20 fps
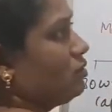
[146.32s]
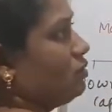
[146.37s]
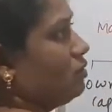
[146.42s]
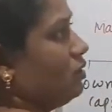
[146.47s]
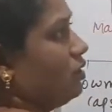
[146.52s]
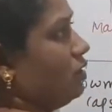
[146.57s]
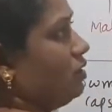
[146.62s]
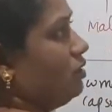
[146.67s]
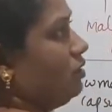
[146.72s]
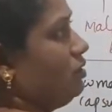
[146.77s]

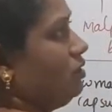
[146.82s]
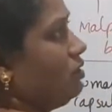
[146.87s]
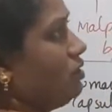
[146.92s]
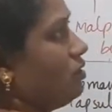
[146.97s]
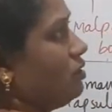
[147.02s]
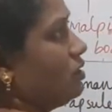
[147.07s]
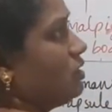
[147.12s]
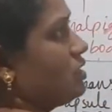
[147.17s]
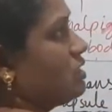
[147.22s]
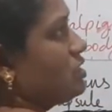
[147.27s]
Here
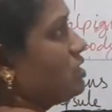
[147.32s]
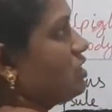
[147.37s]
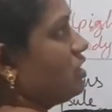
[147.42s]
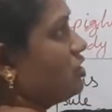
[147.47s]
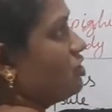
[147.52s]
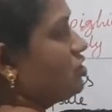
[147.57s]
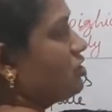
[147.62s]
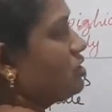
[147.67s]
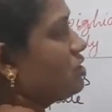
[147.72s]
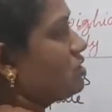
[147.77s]
this
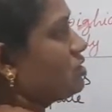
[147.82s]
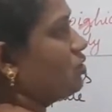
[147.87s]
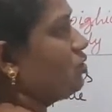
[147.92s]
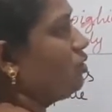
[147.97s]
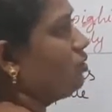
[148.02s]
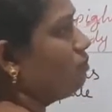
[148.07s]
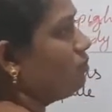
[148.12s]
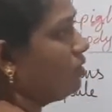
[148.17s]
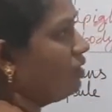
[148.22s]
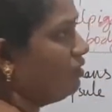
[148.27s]
structure is
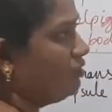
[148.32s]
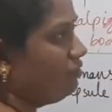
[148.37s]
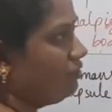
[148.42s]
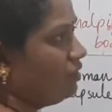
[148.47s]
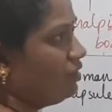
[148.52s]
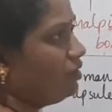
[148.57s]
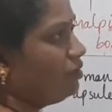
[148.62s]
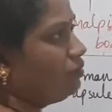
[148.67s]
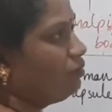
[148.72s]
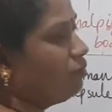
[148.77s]
called
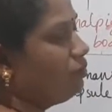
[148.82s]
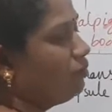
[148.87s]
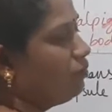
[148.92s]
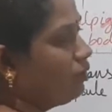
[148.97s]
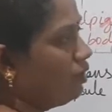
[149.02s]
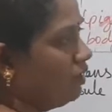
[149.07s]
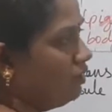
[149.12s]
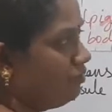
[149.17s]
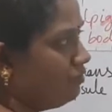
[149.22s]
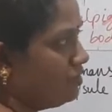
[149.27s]

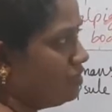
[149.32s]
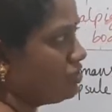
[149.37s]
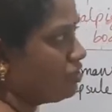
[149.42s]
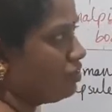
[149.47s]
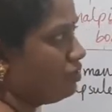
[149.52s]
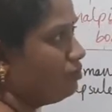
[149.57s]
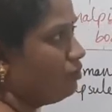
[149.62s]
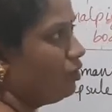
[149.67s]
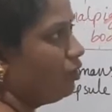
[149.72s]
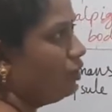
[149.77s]

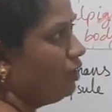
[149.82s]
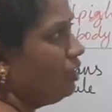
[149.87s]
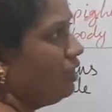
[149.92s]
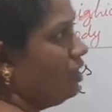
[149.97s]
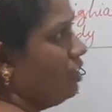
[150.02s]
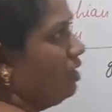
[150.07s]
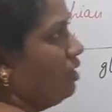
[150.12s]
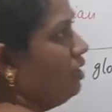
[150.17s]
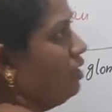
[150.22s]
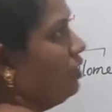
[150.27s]
Malpighian
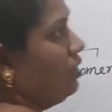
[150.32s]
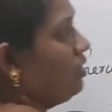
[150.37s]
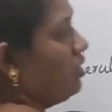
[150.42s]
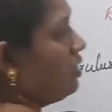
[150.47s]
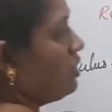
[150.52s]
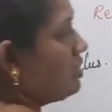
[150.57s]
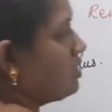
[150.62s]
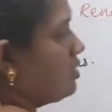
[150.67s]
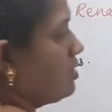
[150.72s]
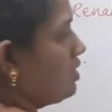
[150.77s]
body.
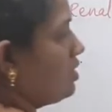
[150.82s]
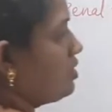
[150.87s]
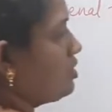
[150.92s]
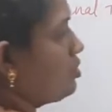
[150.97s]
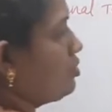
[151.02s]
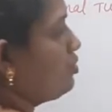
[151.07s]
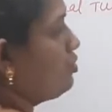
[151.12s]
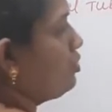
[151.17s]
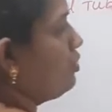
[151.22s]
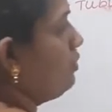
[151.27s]
Next,
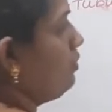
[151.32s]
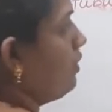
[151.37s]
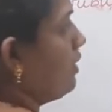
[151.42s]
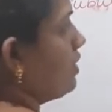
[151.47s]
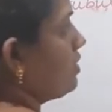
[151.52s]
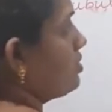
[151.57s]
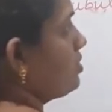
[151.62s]
this tube-like